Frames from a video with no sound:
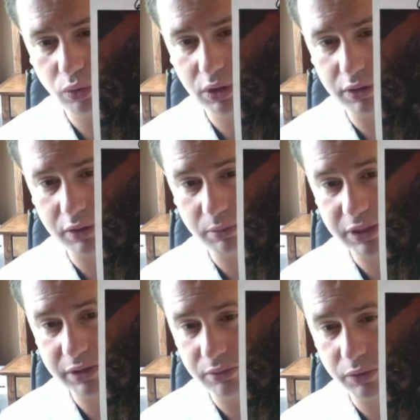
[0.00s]
the
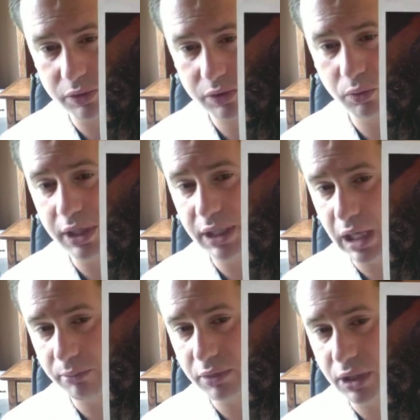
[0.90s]
patient was quite
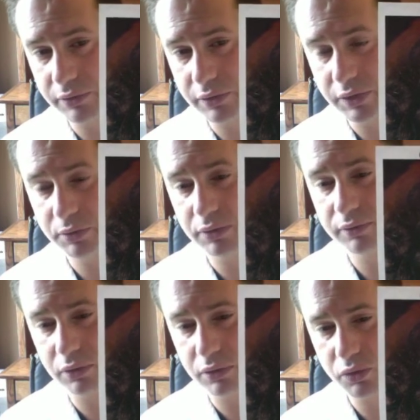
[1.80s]
happy after this, but of
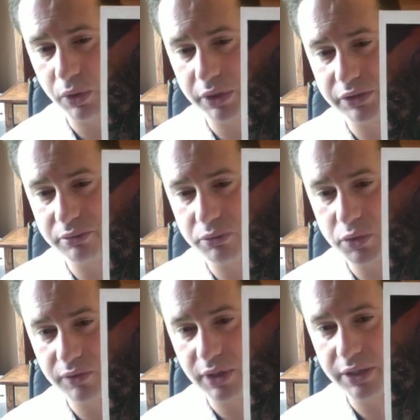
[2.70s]
course wanted to move
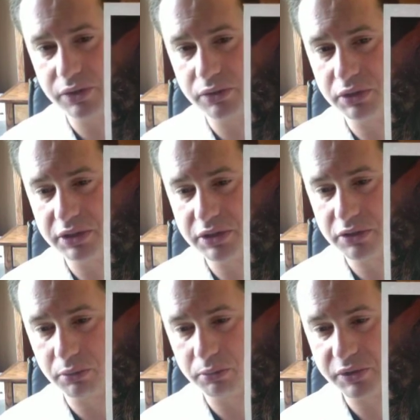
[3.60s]
on to an additional
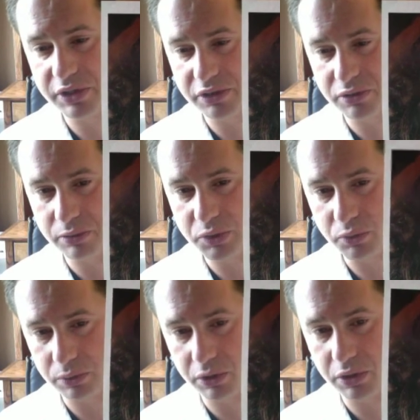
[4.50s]
procedure, which we
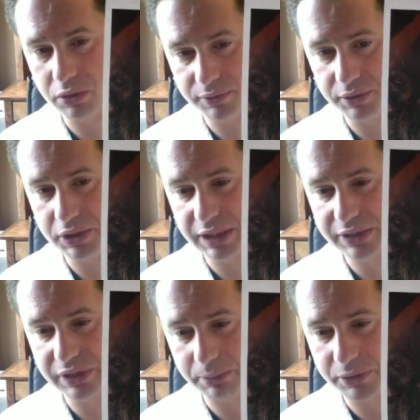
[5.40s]
will go over in the next
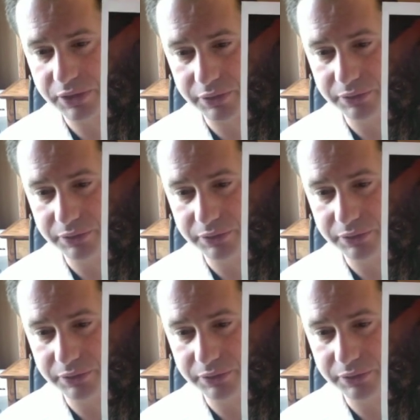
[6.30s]
episode.